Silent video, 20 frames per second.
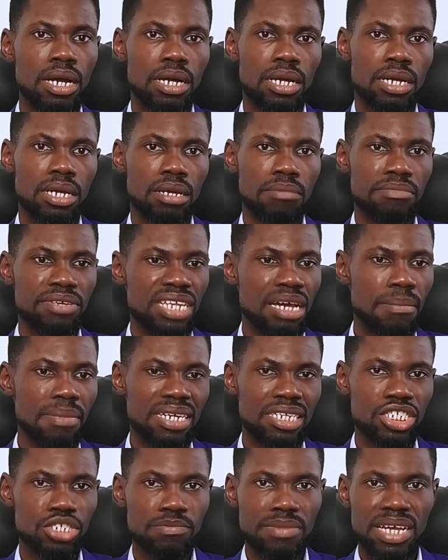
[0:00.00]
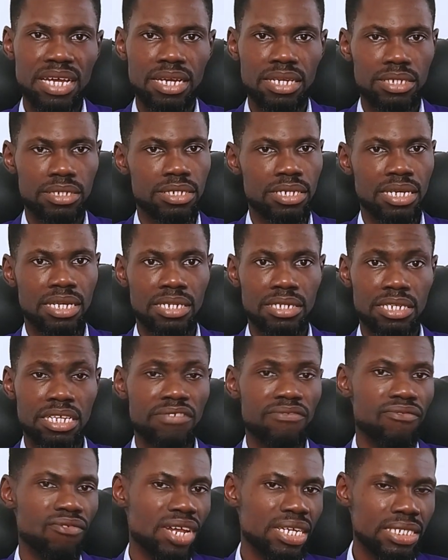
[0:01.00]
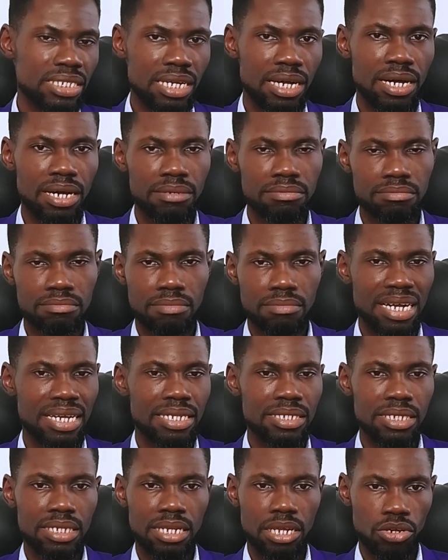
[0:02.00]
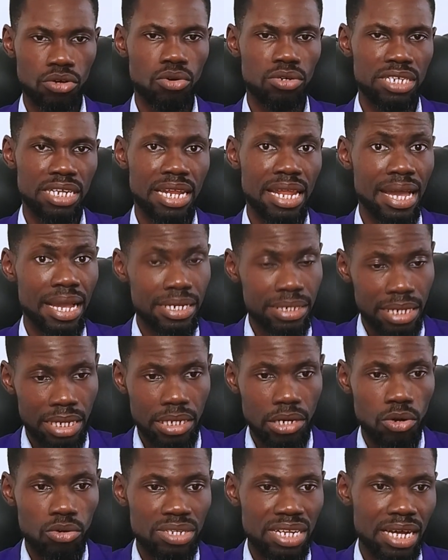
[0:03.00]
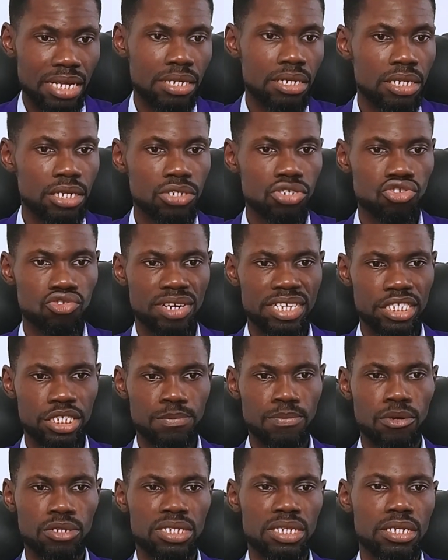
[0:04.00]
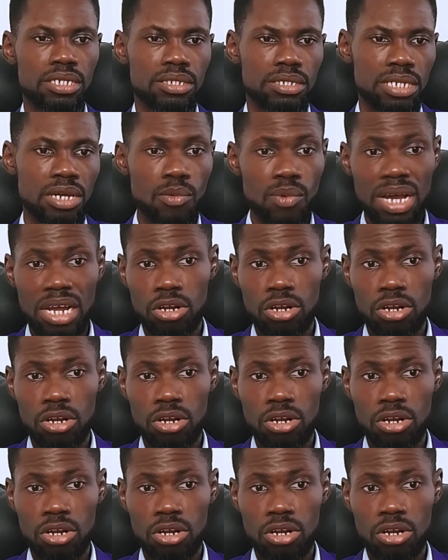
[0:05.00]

media management, and influencer marketing and all the likes that are under trend spotting. Then we can